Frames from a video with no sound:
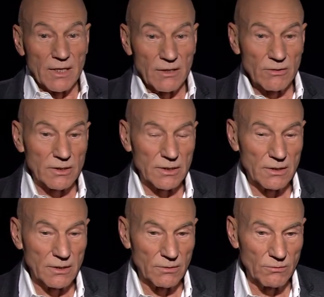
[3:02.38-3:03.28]
Look,
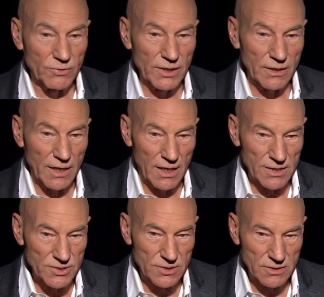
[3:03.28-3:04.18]
we are
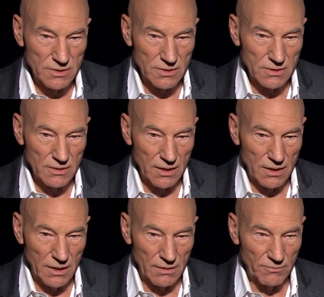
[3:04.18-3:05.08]
asked
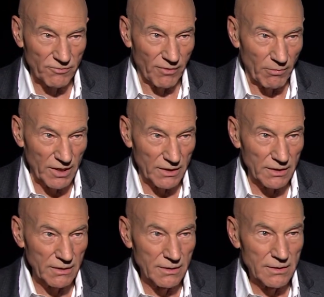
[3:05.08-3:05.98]
for
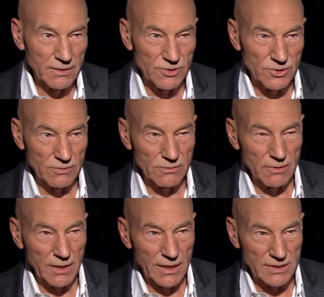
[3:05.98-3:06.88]
money
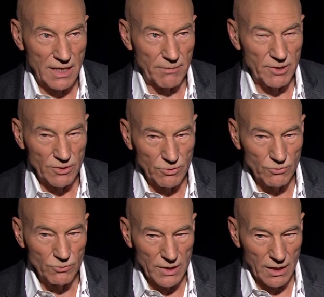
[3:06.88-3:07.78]
to examine
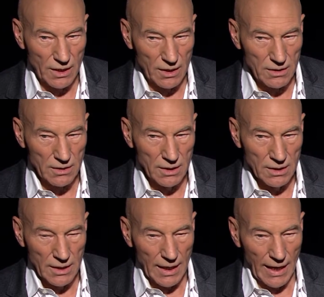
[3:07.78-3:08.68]
who we are
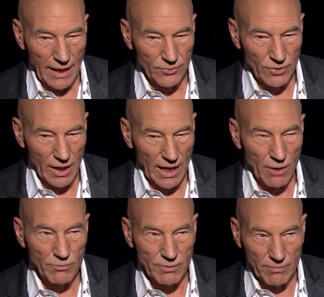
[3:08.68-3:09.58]
and
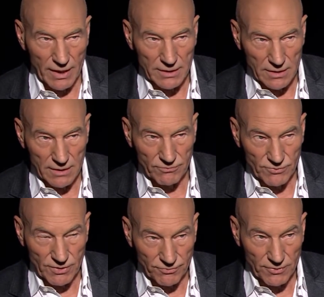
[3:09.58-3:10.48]
how we might
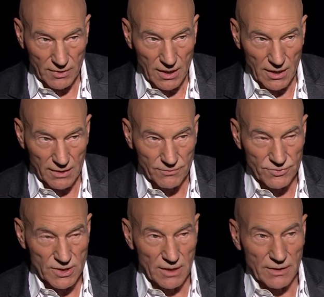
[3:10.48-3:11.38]
live different
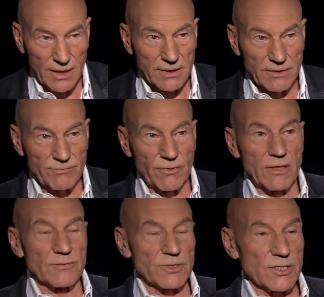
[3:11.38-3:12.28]
lives, and that
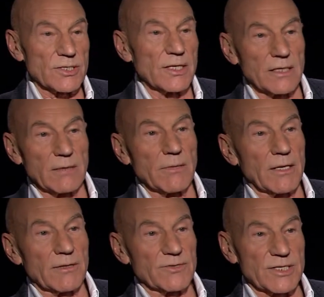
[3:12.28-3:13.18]
involves a certain
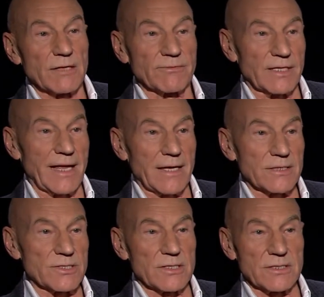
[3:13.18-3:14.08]
amount of
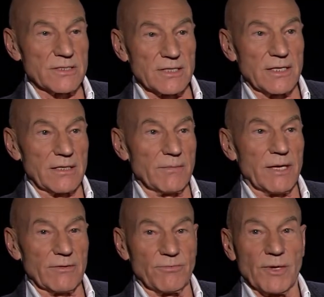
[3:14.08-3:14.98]
self-analysis, a certain
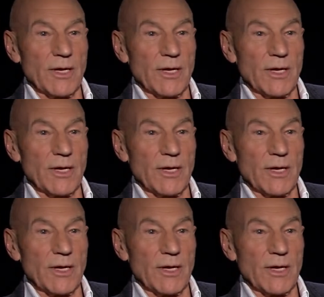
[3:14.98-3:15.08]
amount of